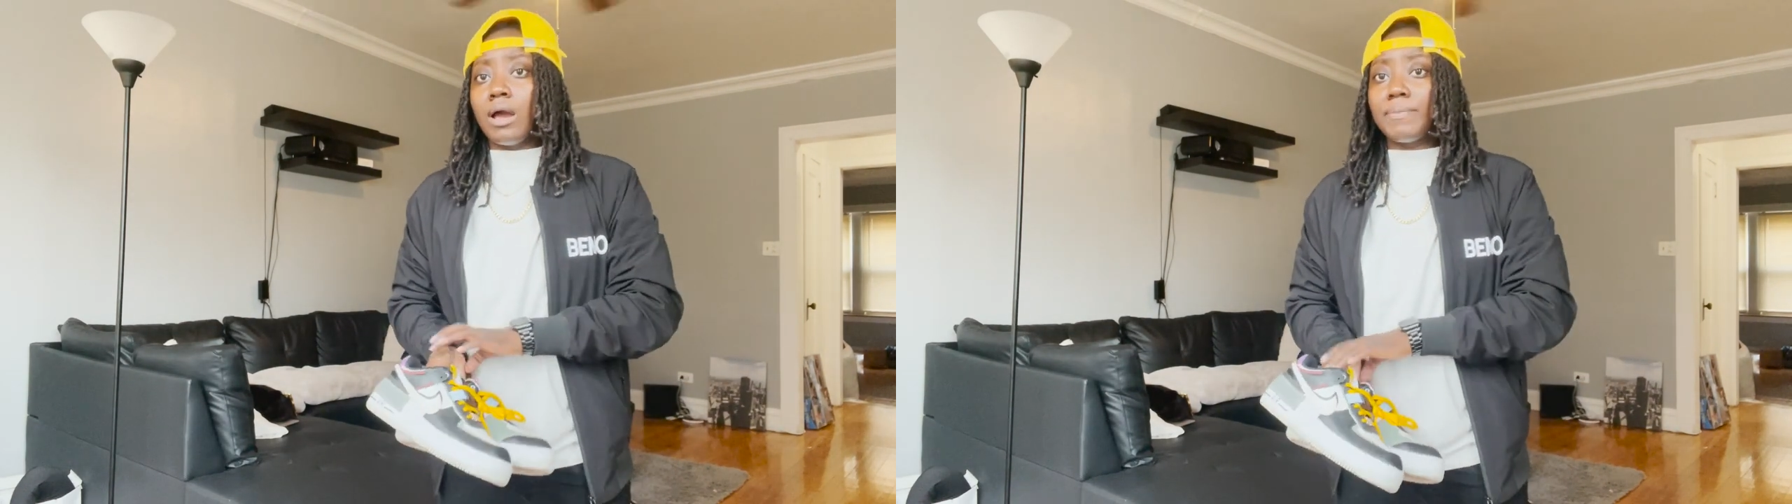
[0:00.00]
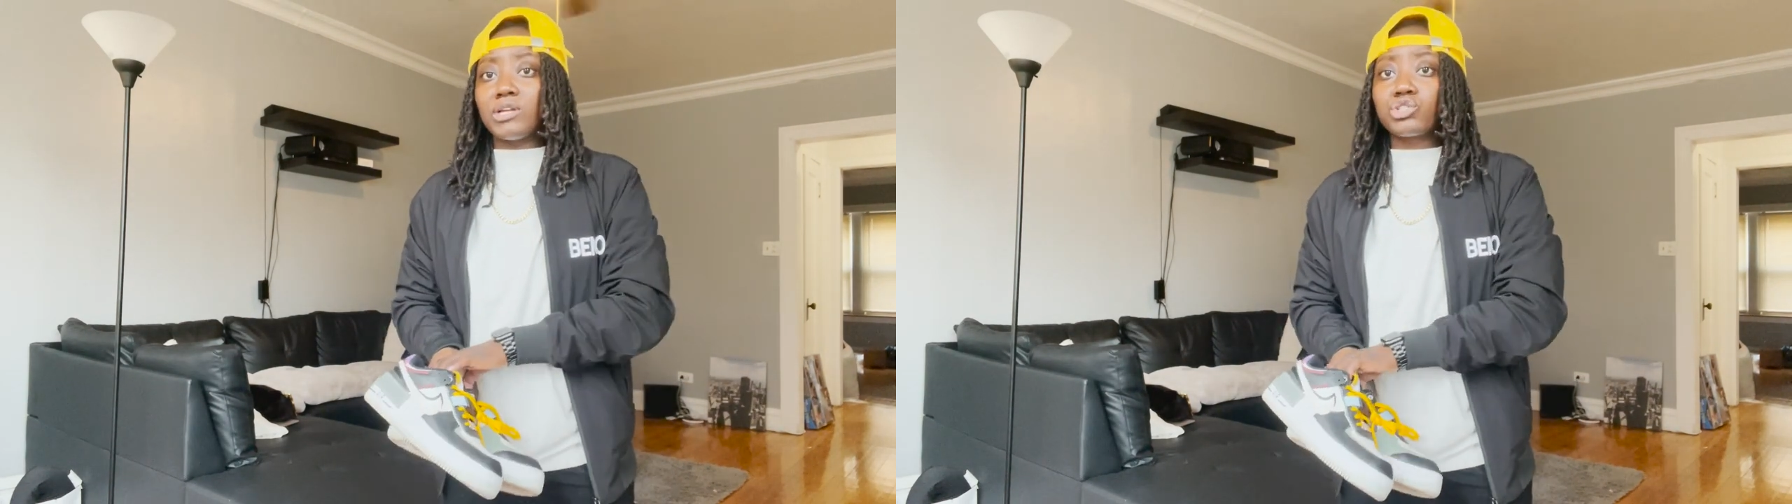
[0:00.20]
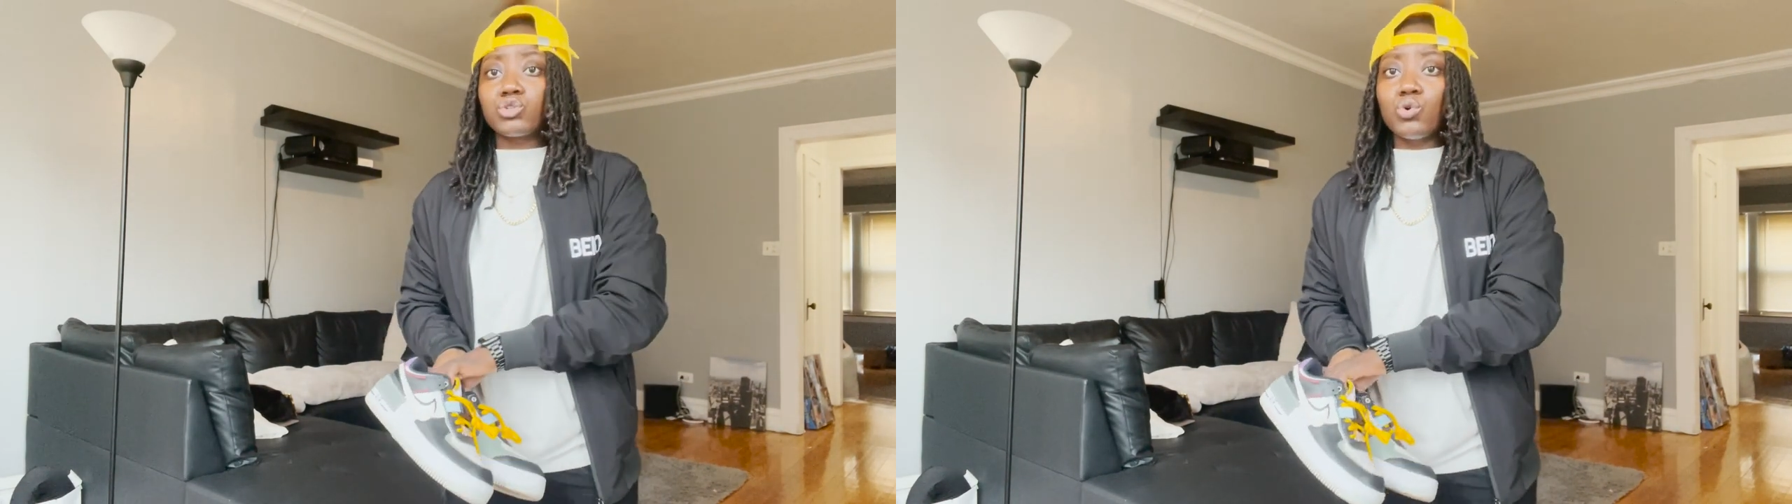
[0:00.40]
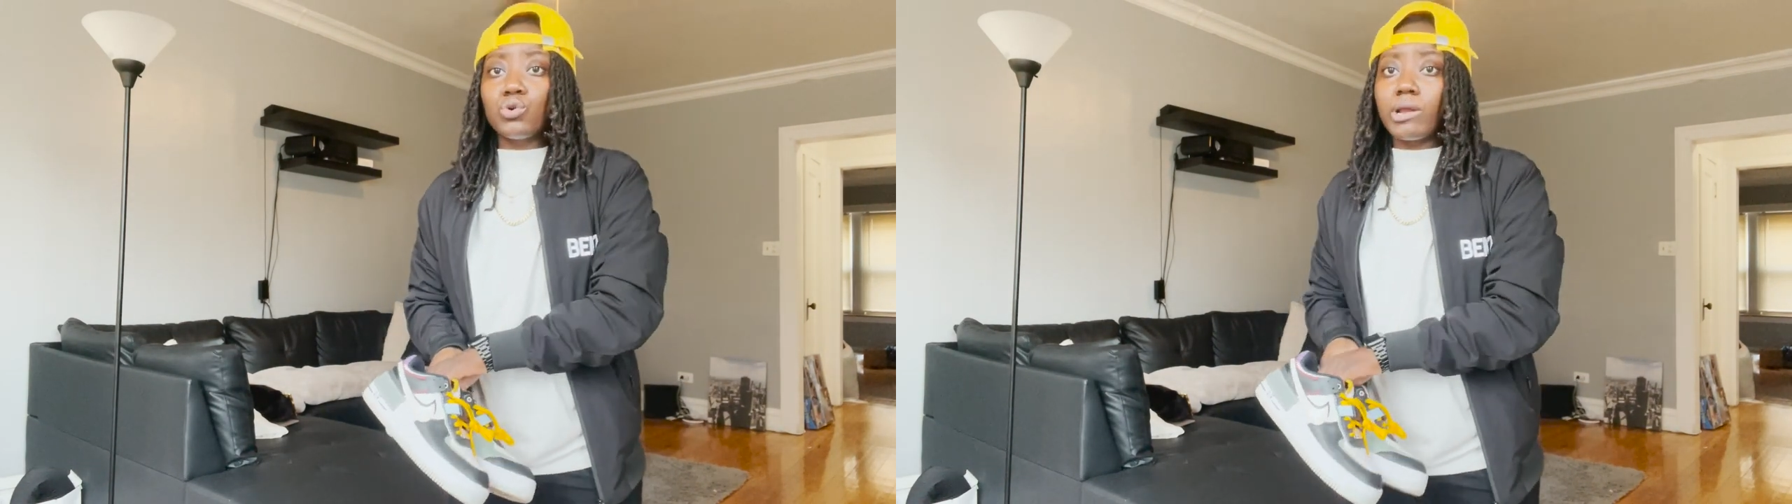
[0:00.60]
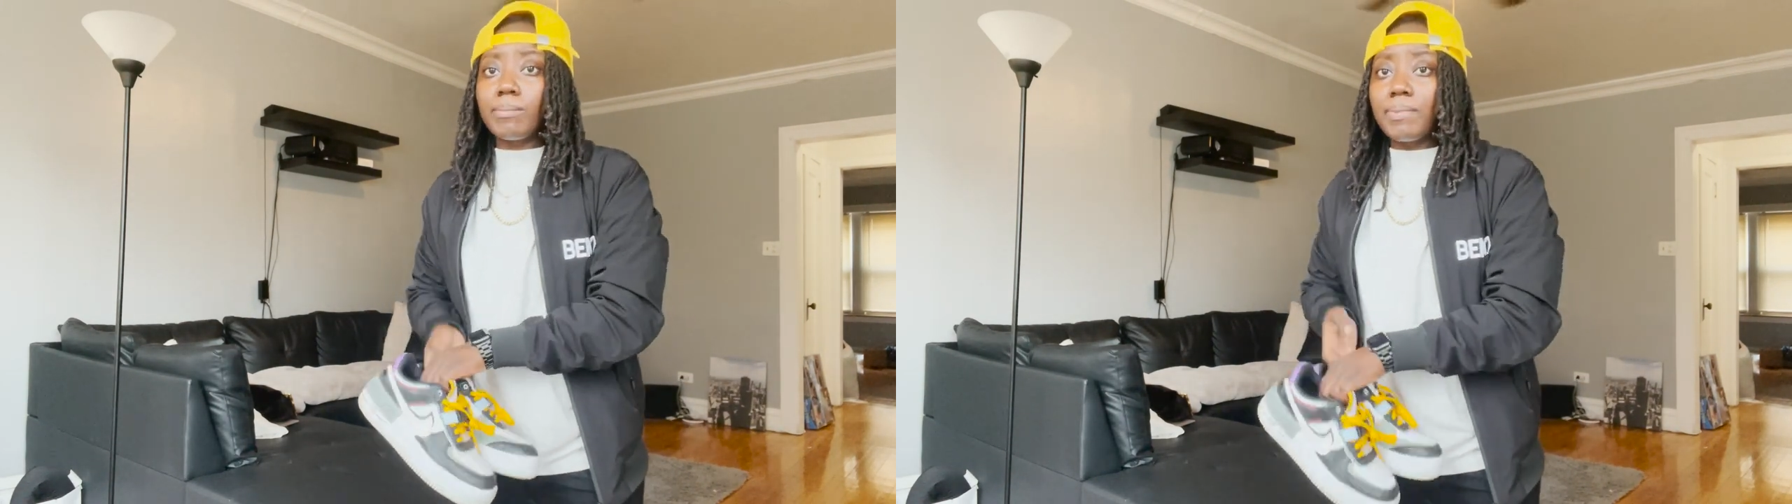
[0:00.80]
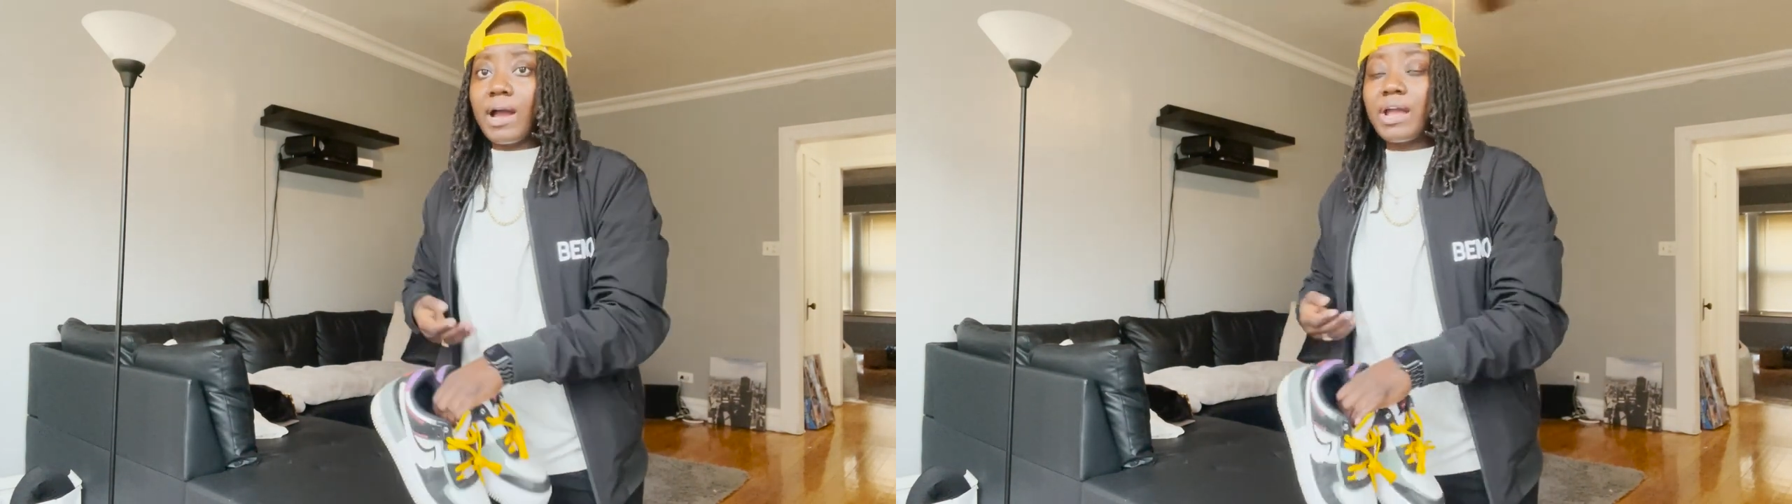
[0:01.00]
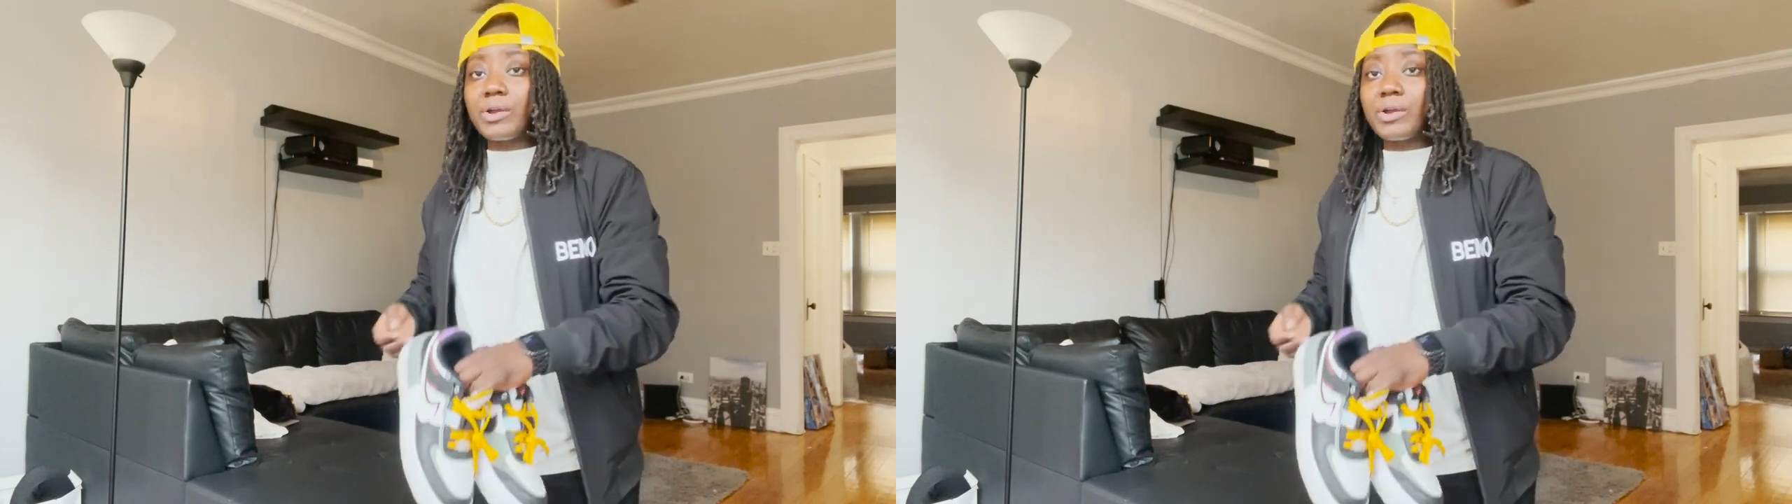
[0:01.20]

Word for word: I'm not sure who they're by